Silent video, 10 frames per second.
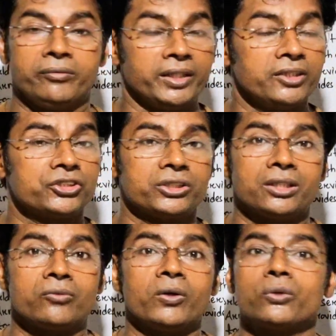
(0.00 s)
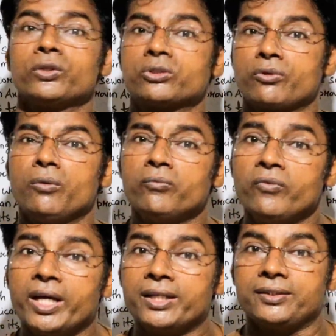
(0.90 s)
Venetian one was from
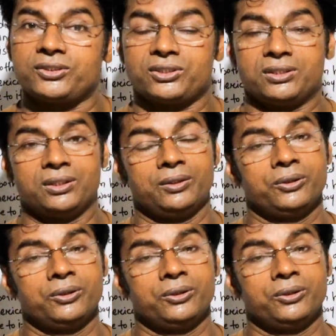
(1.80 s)
Venice.